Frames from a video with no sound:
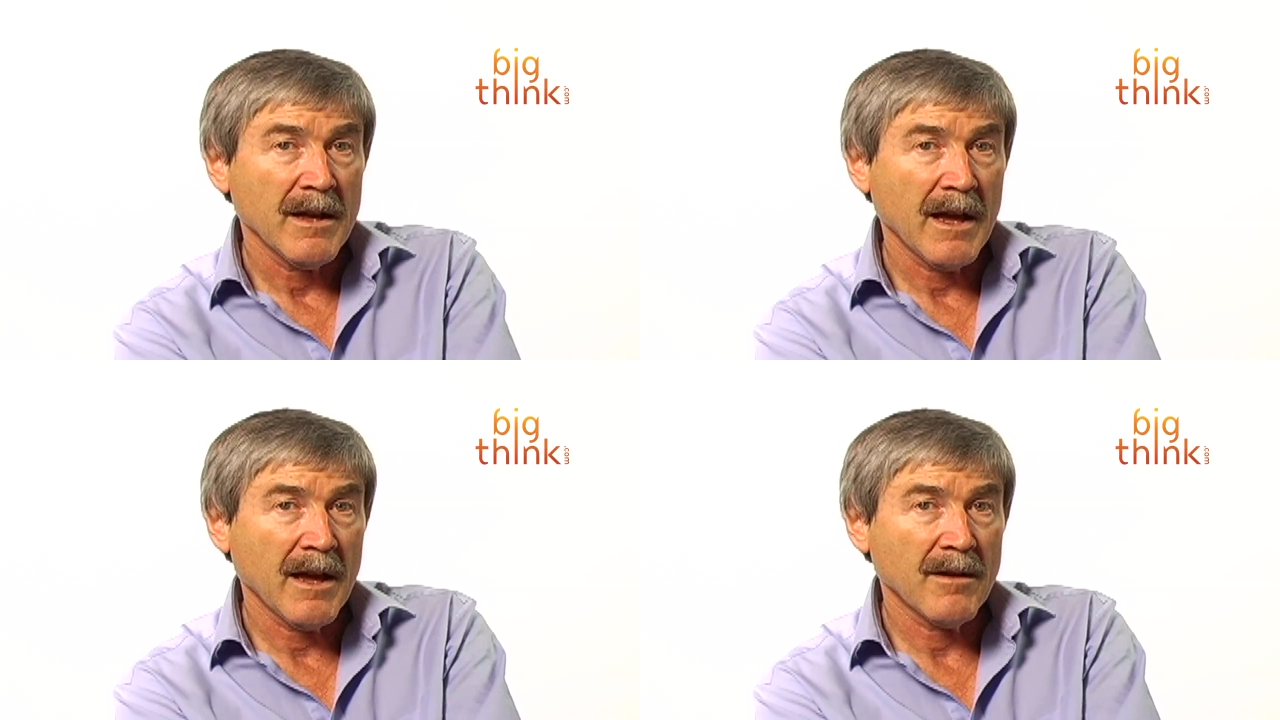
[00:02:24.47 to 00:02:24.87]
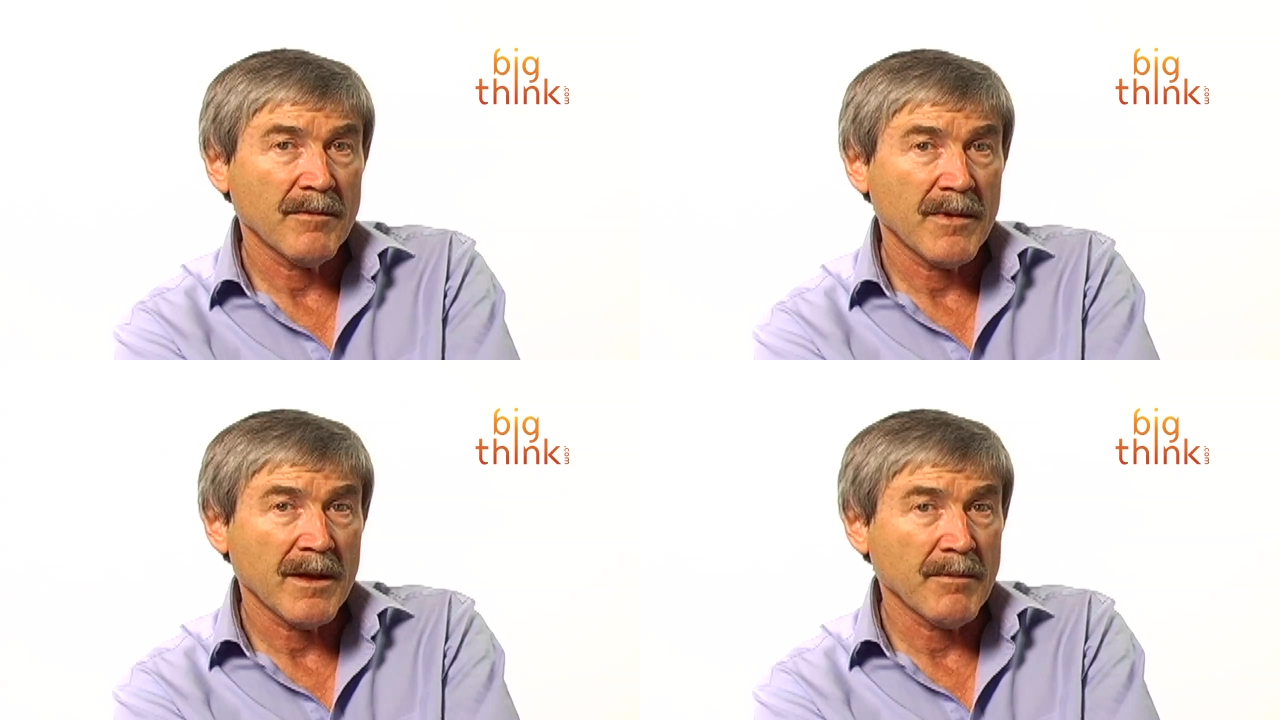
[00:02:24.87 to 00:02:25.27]
uh,
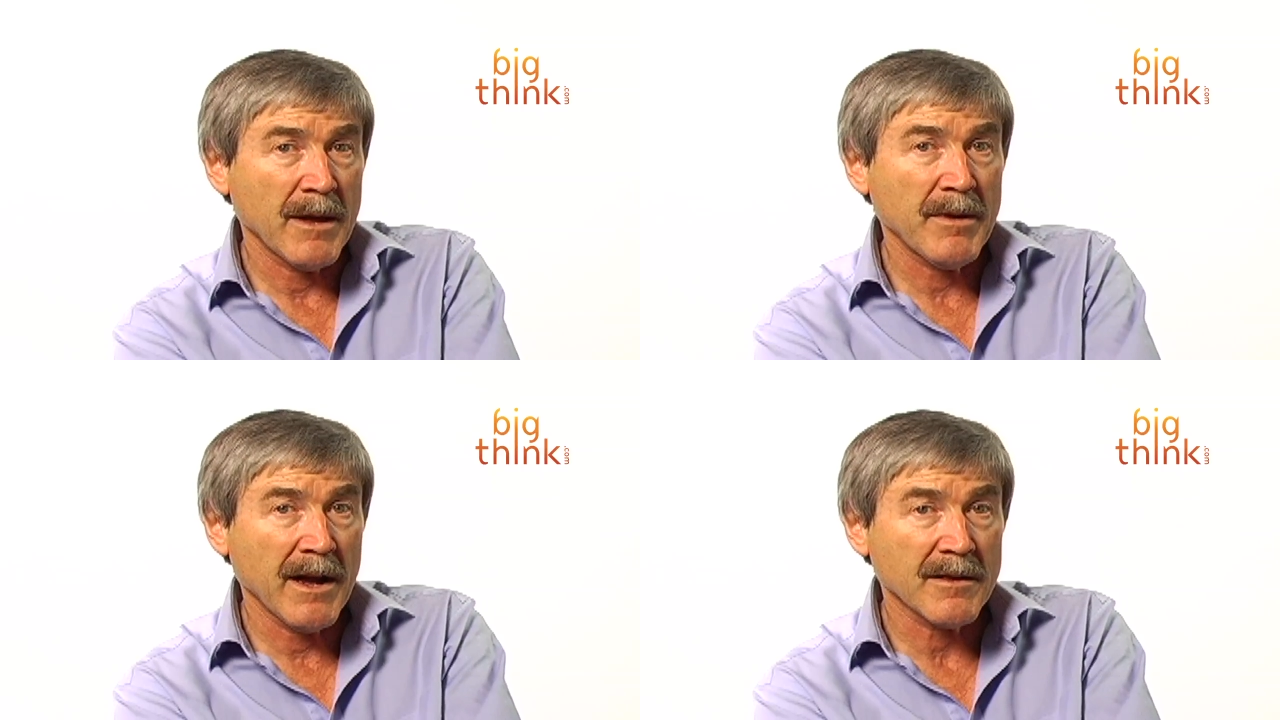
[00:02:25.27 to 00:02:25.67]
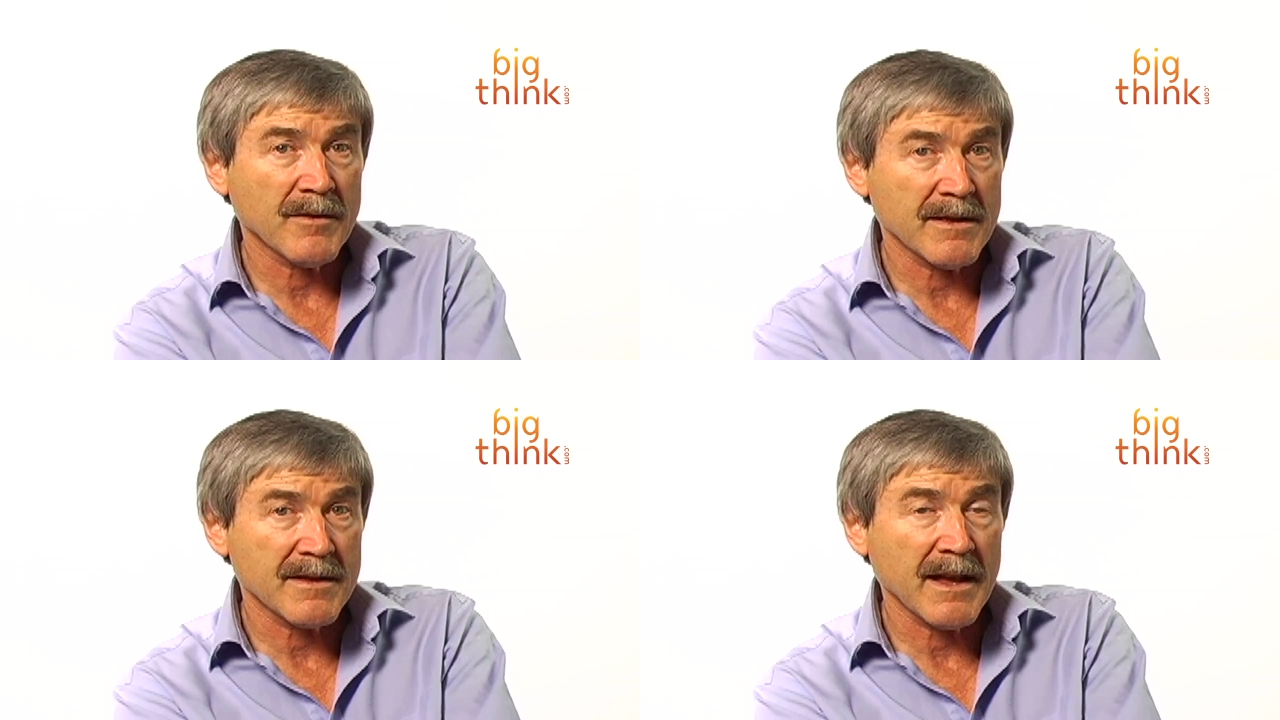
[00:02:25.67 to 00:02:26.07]
it may be hard
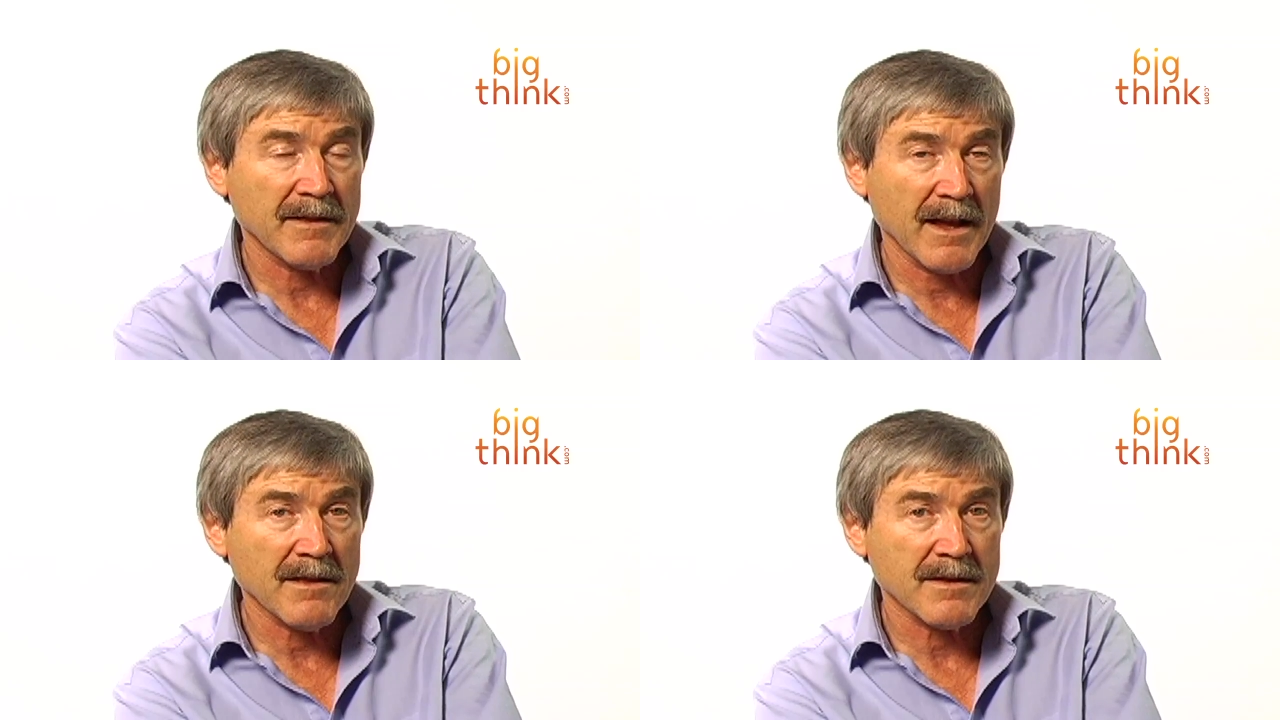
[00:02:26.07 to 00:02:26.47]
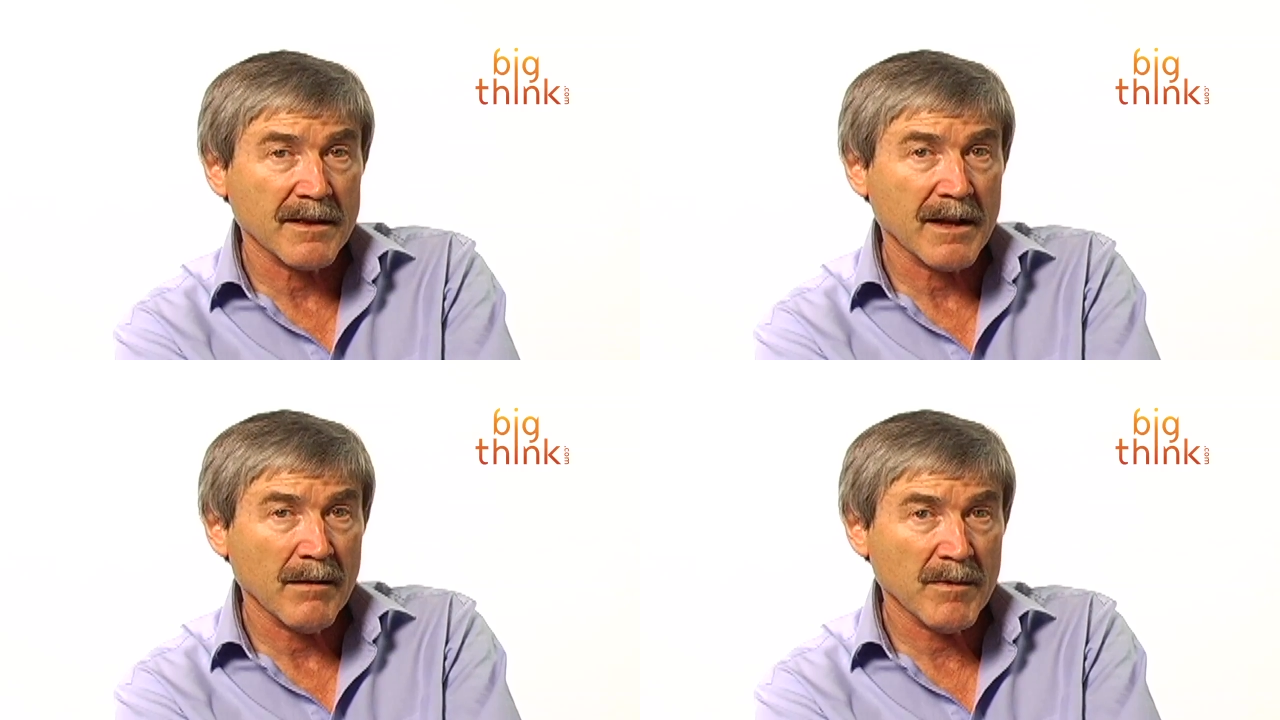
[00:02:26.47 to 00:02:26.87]
to understand the answer
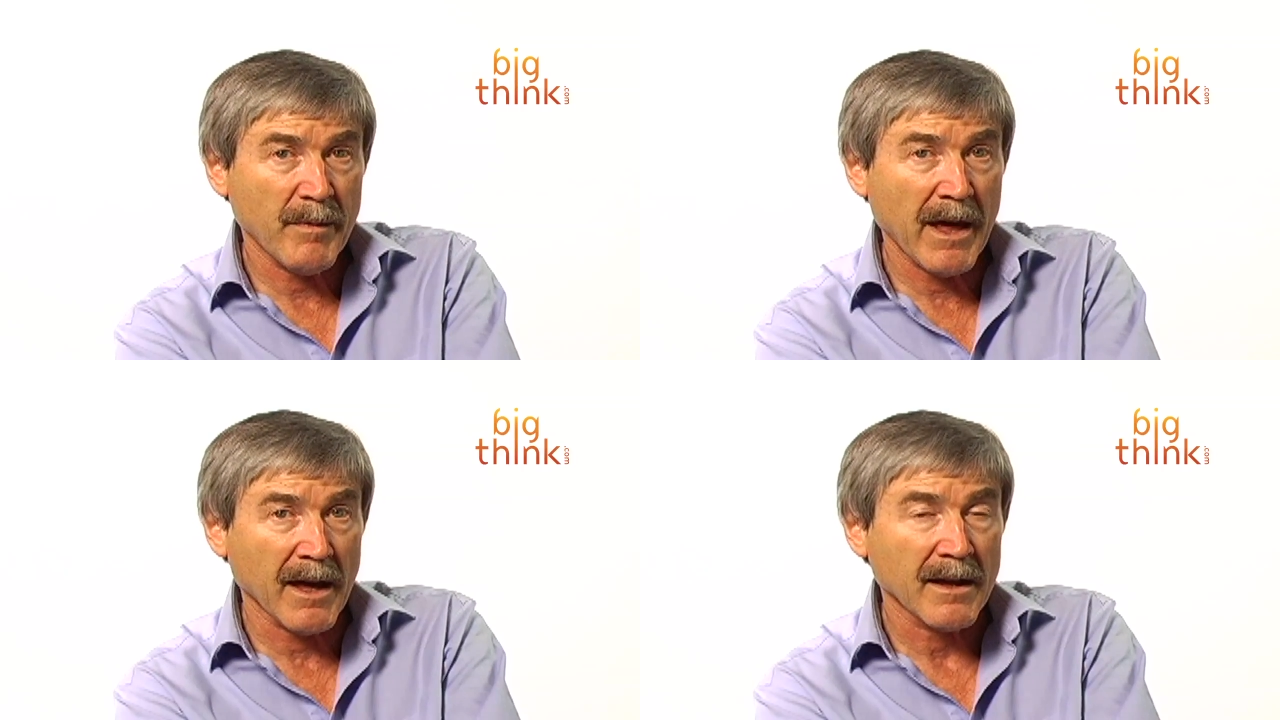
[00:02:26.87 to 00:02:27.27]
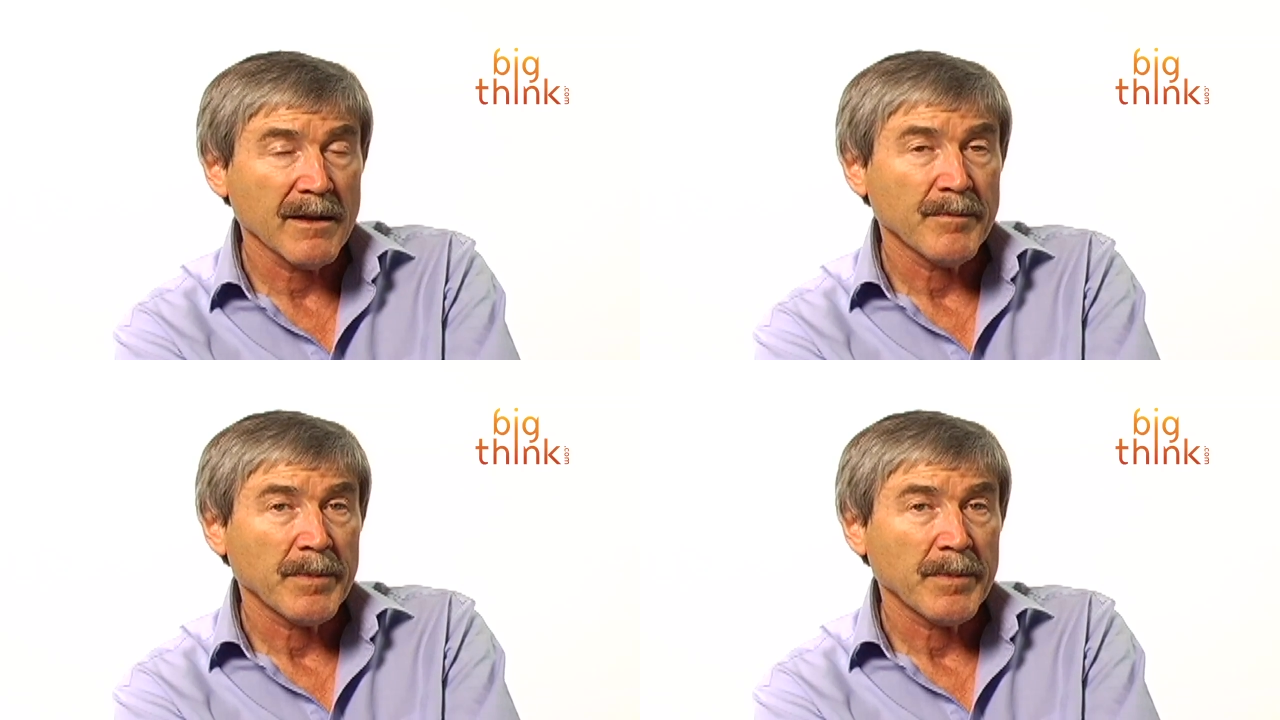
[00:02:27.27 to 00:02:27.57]
that comes back.